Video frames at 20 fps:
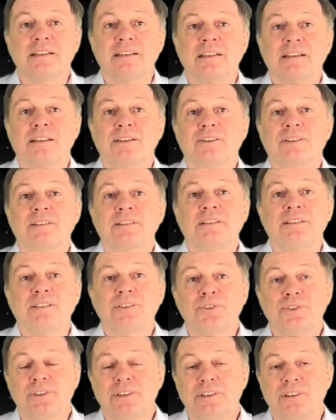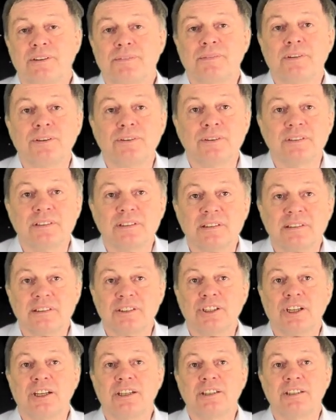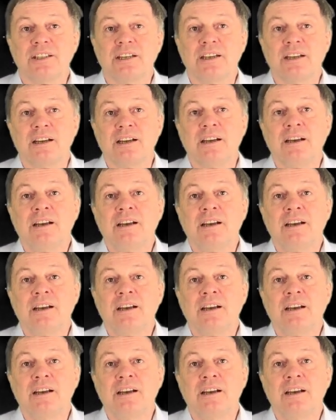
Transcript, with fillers: the constitution of the Earth is changing,